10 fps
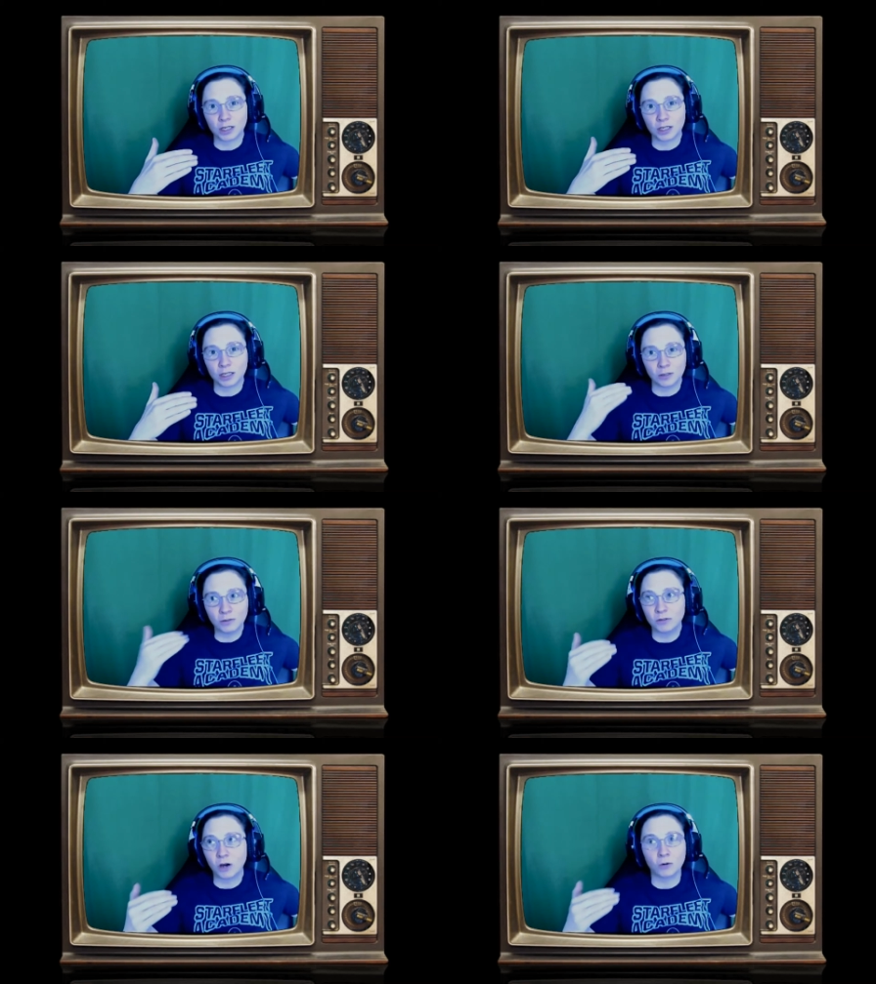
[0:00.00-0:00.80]

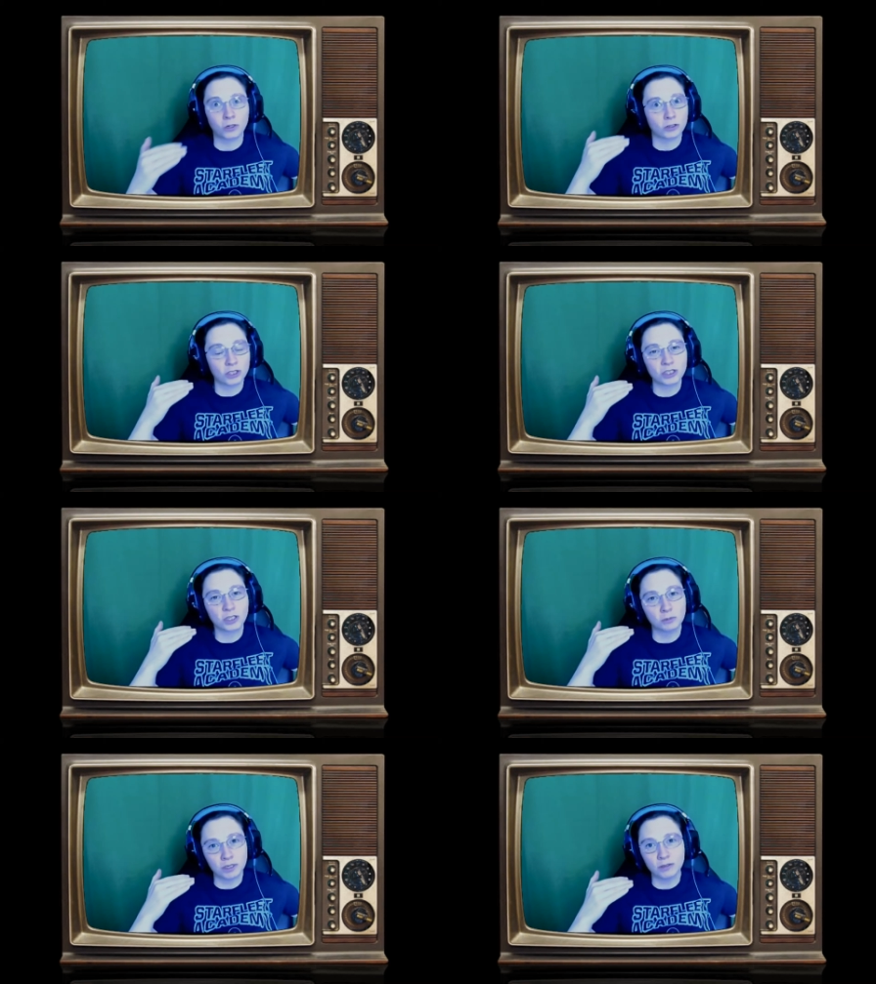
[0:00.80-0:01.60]
You don't. You're just
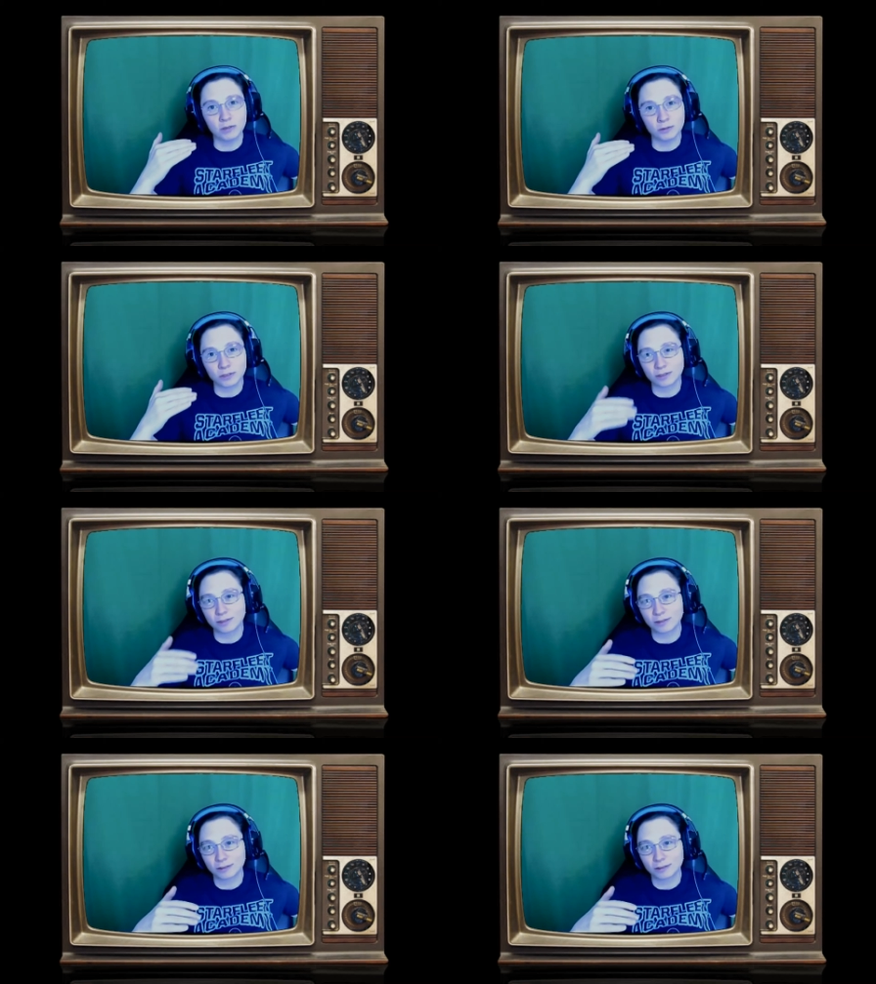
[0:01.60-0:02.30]
the muse.